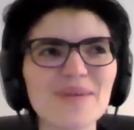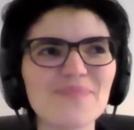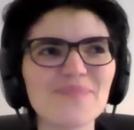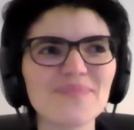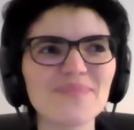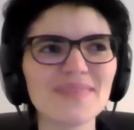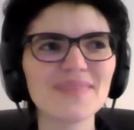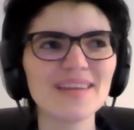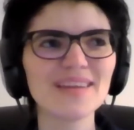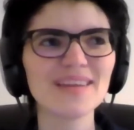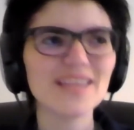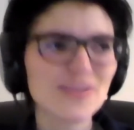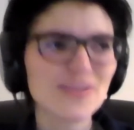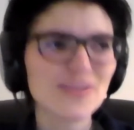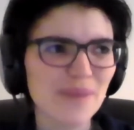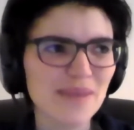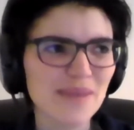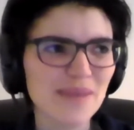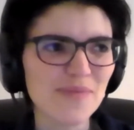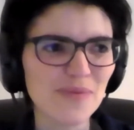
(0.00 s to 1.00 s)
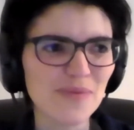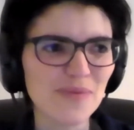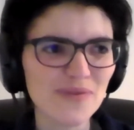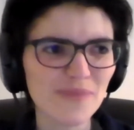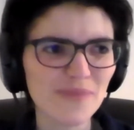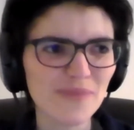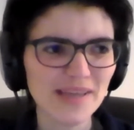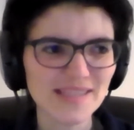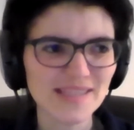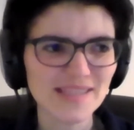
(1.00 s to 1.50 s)
in this paper, we've
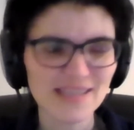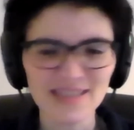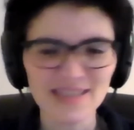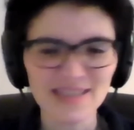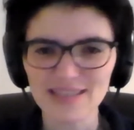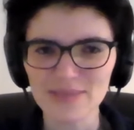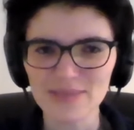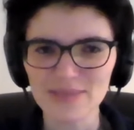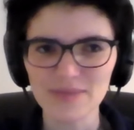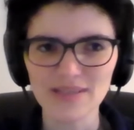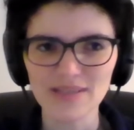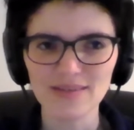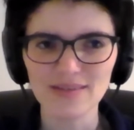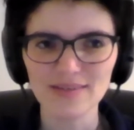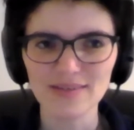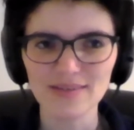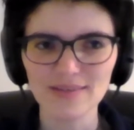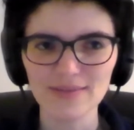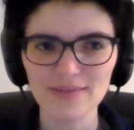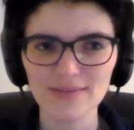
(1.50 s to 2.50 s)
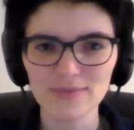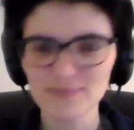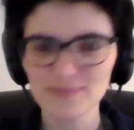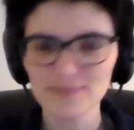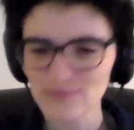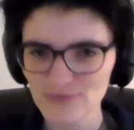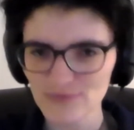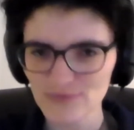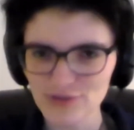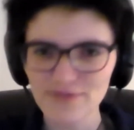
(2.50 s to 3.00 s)
basically been
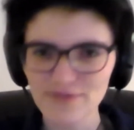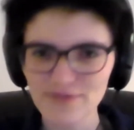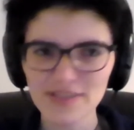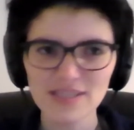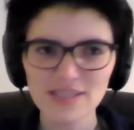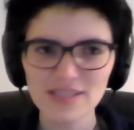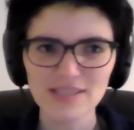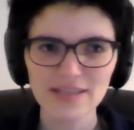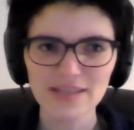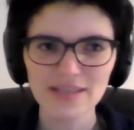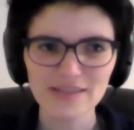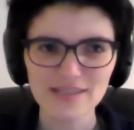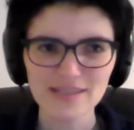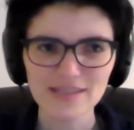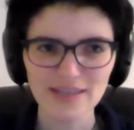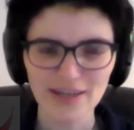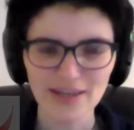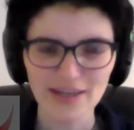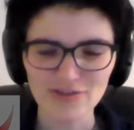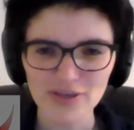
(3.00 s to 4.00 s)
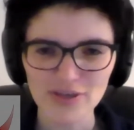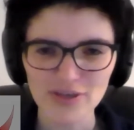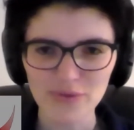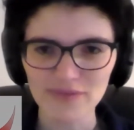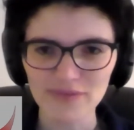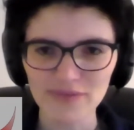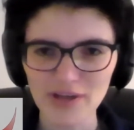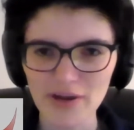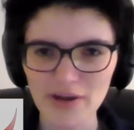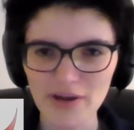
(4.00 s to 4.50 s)
revisiting the scenario of
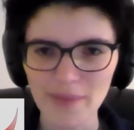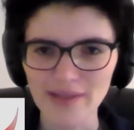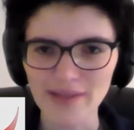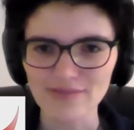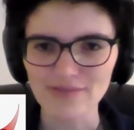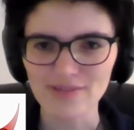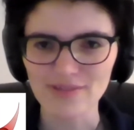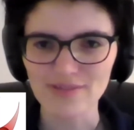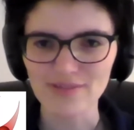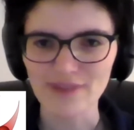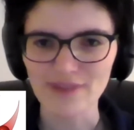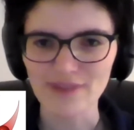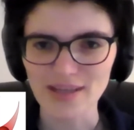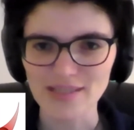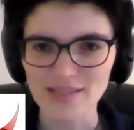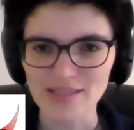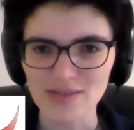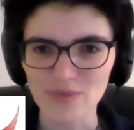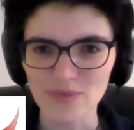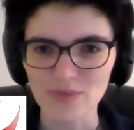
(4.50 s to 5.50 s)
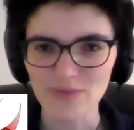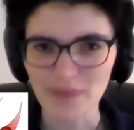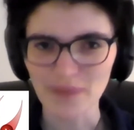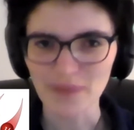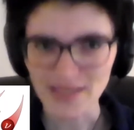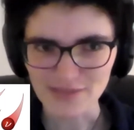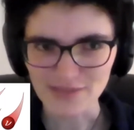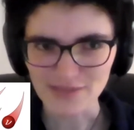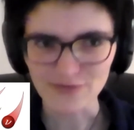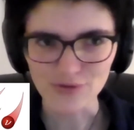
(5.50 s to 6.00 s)
dark matter interacting with
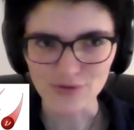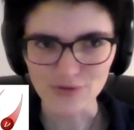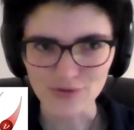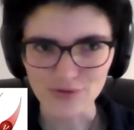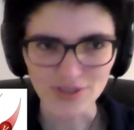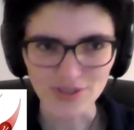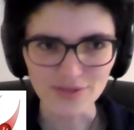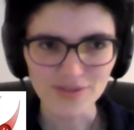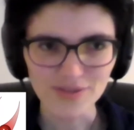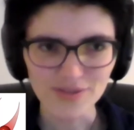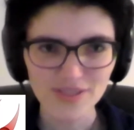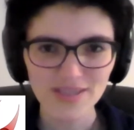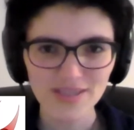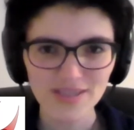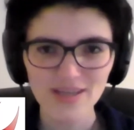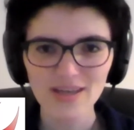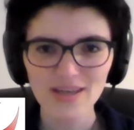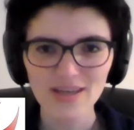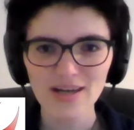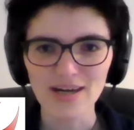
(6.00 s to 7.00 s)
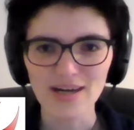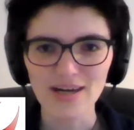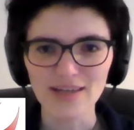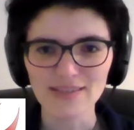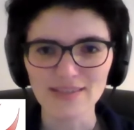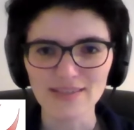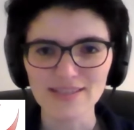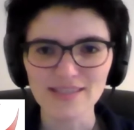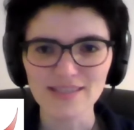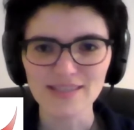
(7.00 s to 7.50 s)
massive neutrinos. And
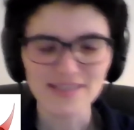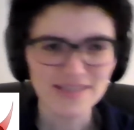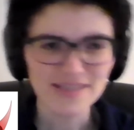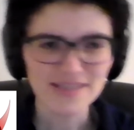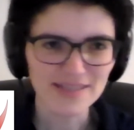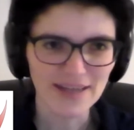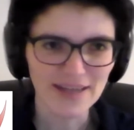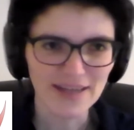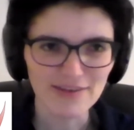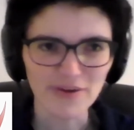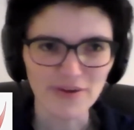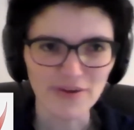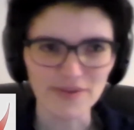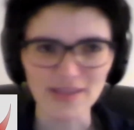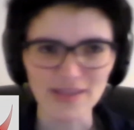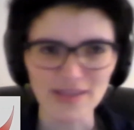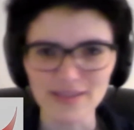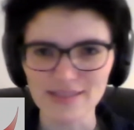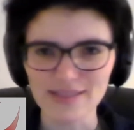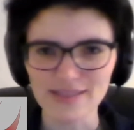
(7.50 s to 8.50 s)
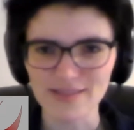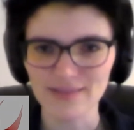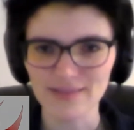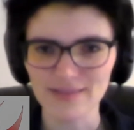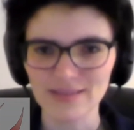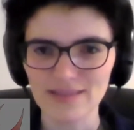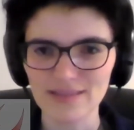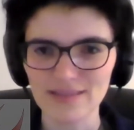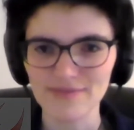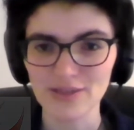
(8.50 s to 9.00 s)
this is a scenario that
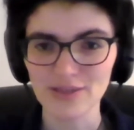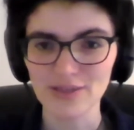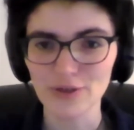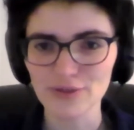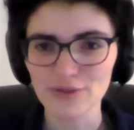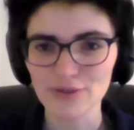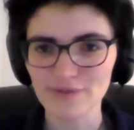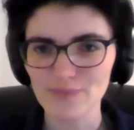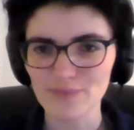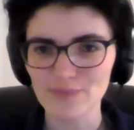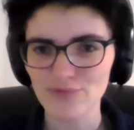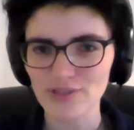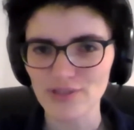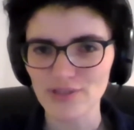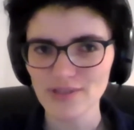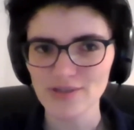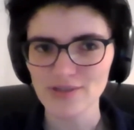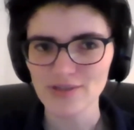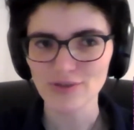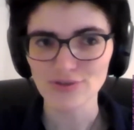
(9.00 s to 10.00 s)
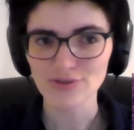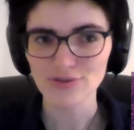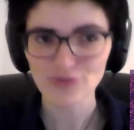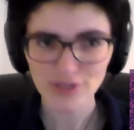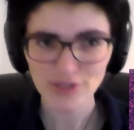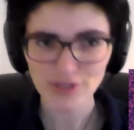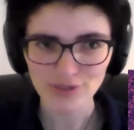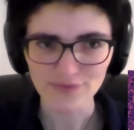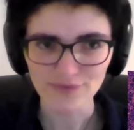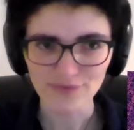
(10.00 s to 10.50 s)
leaves a lot of imprints on
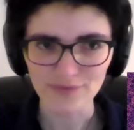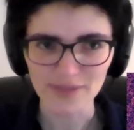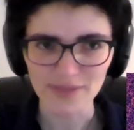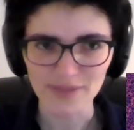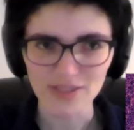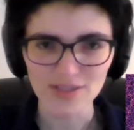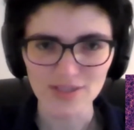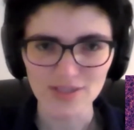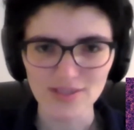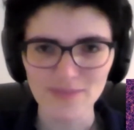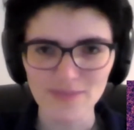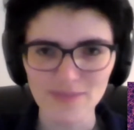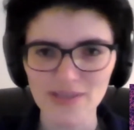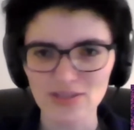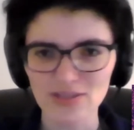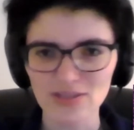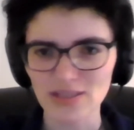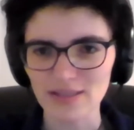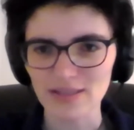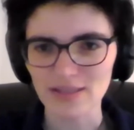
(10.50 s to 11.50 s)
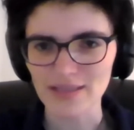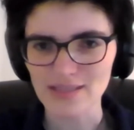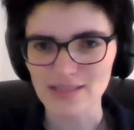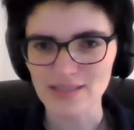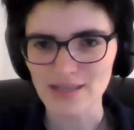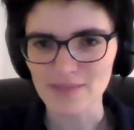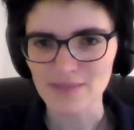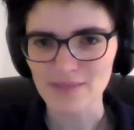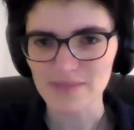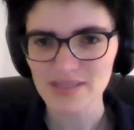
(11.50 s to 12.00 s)
structure formation, especially at late
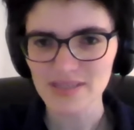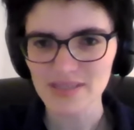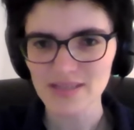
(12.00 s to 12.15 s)
times.